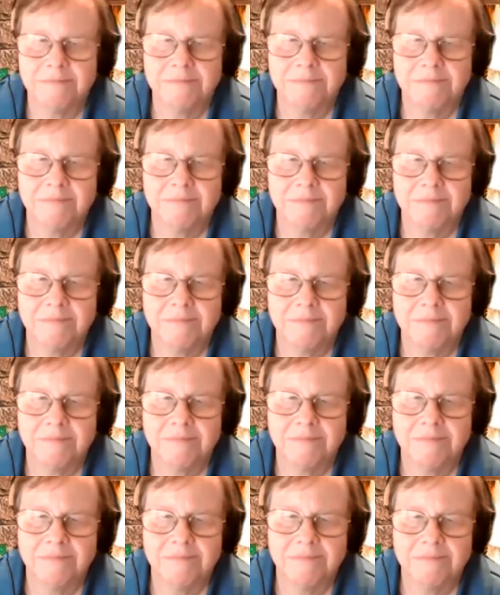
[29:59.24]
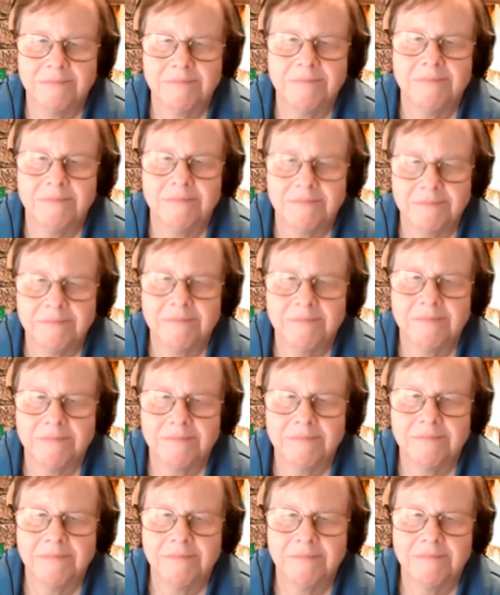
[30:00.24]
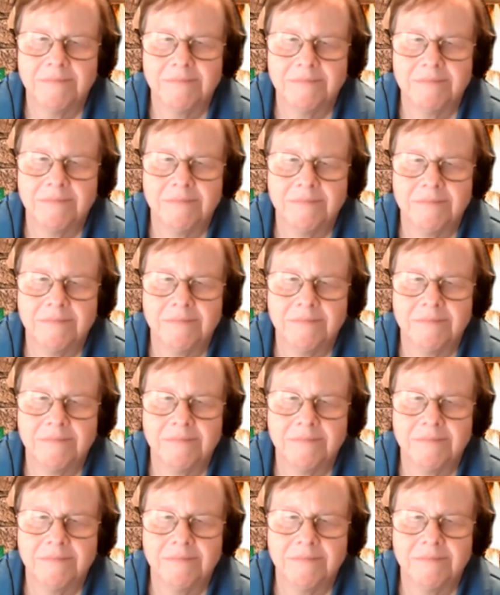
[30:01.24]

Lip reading: all the looks. And he and I at